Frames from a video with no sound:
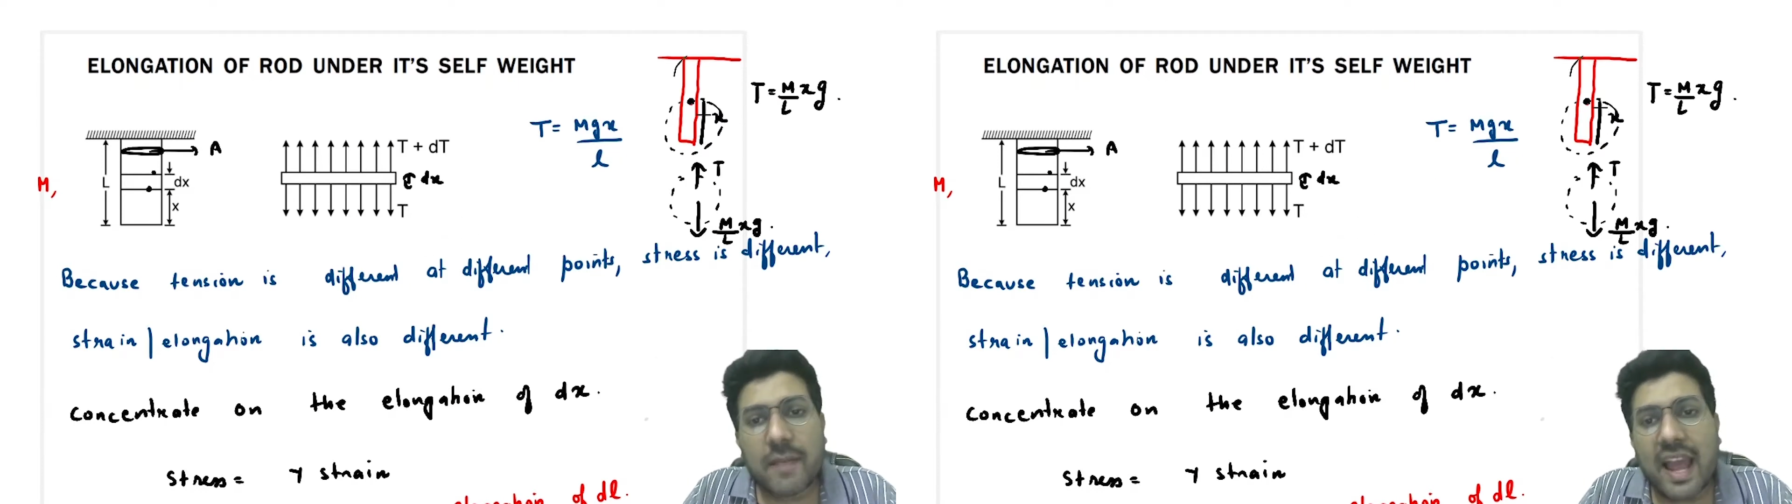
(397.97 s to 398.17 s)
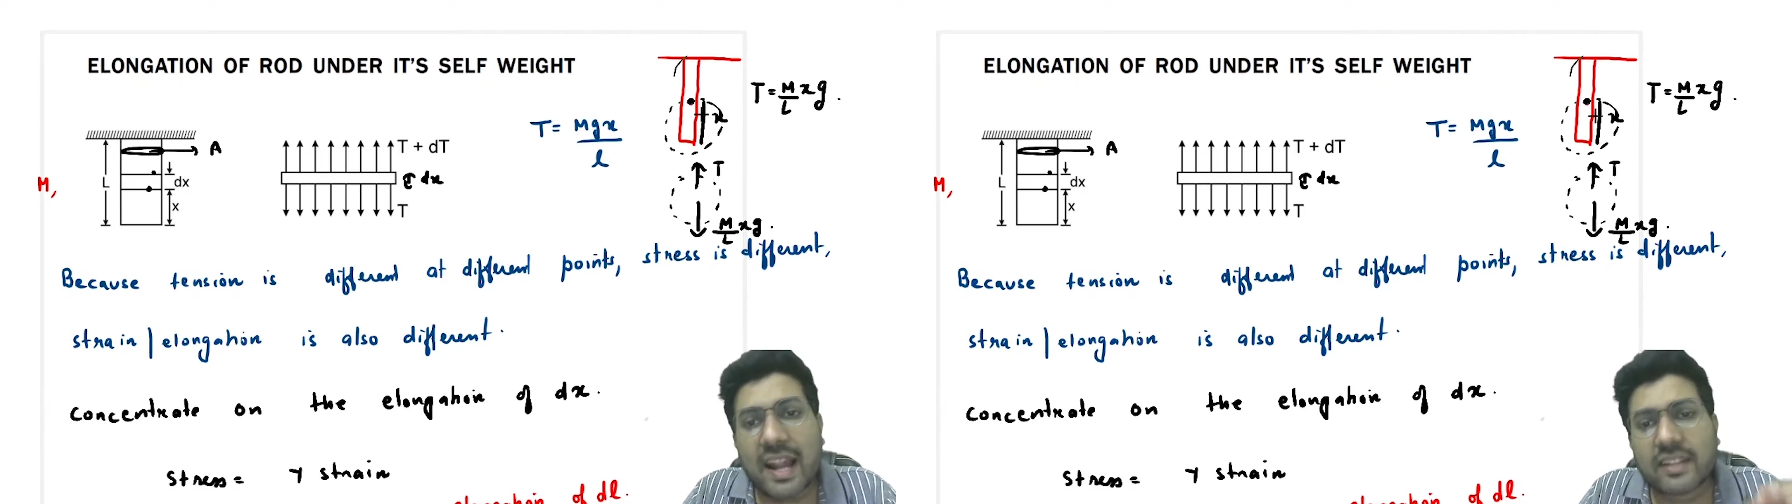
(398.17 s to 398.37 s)

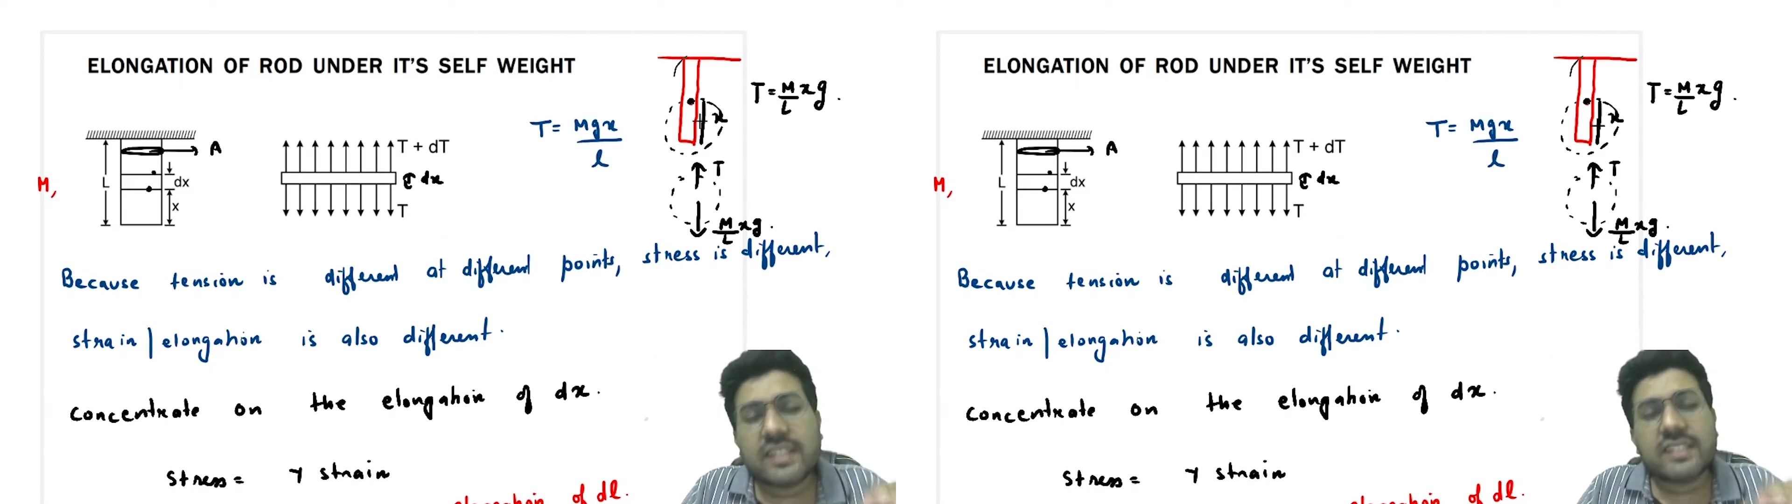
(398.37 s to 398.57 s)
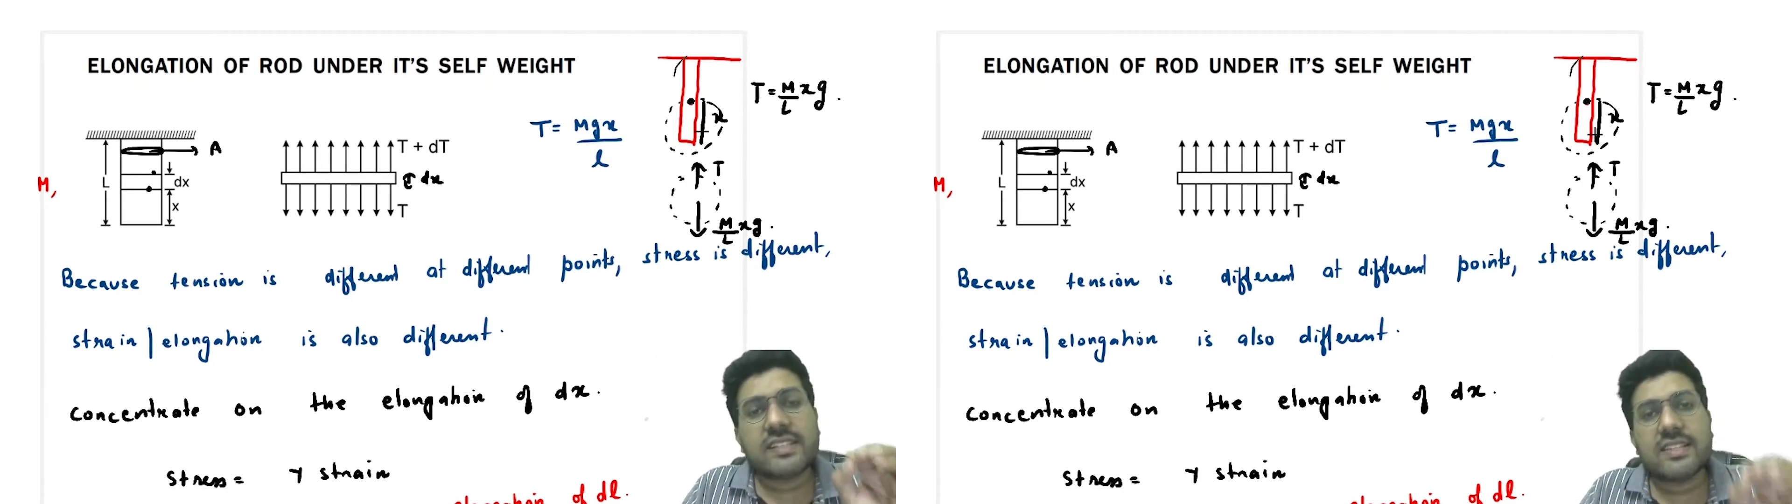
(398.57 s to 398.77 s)
at a
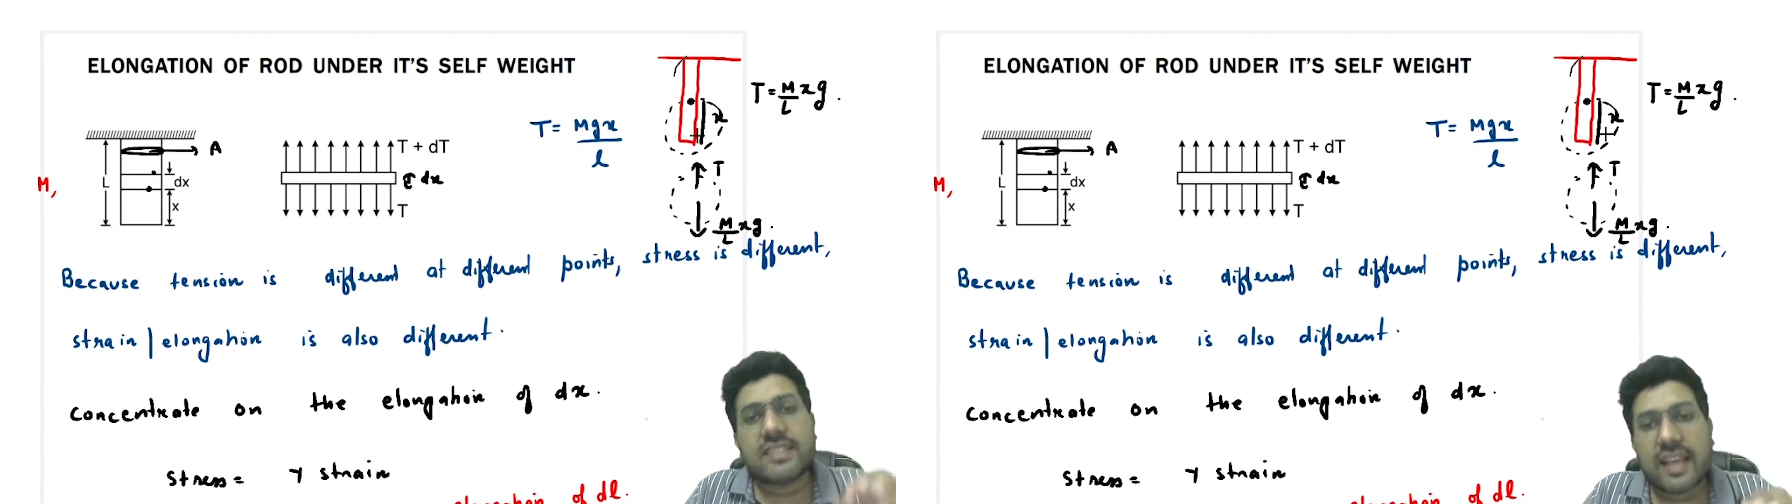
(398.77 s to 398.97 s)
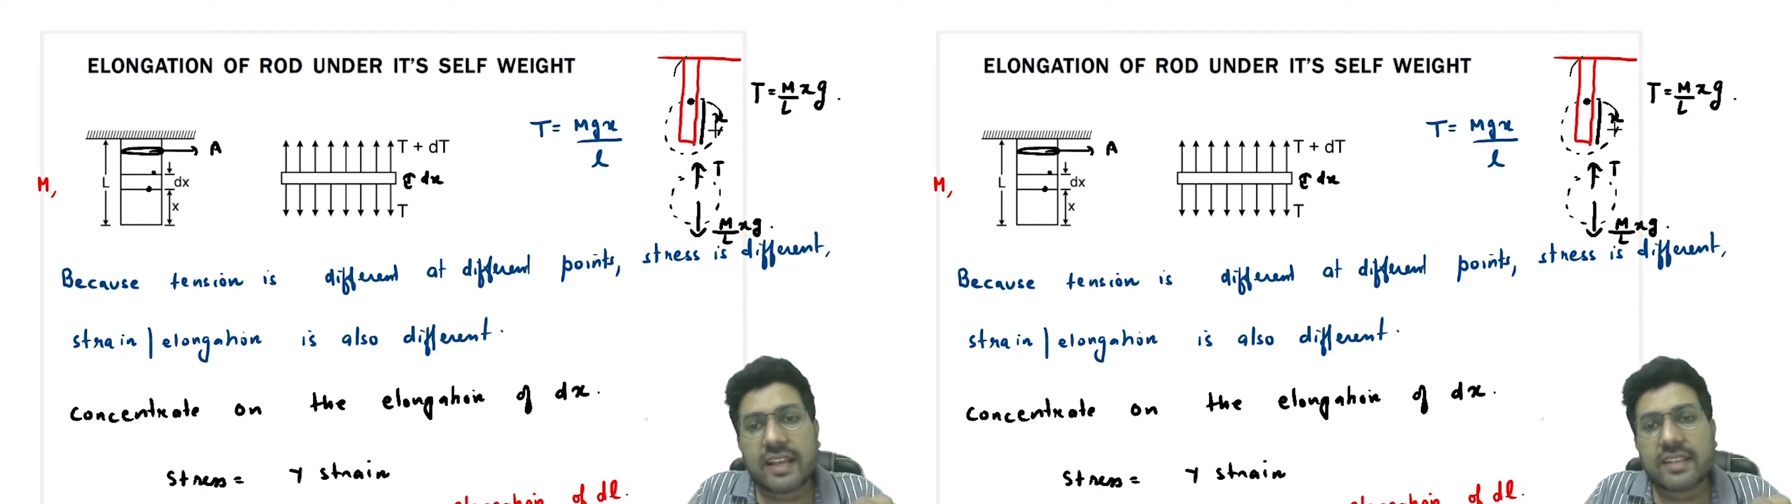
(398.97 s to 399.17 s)
distance
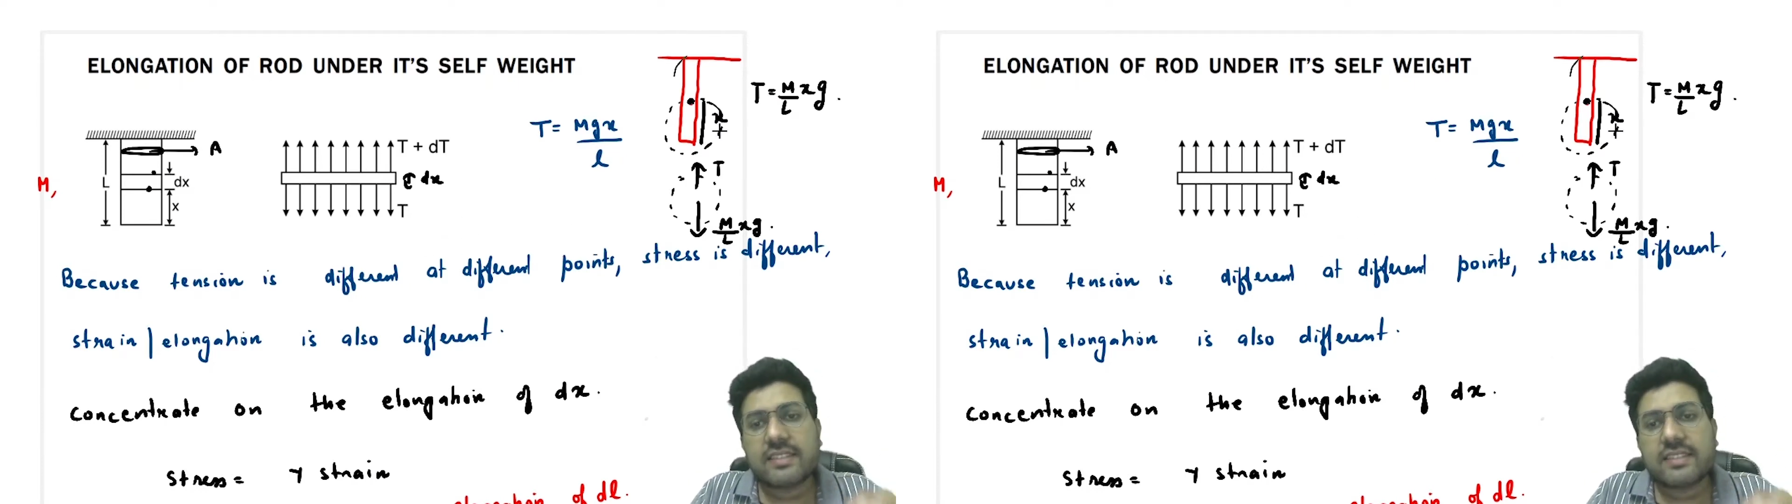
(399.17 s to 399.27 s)
x,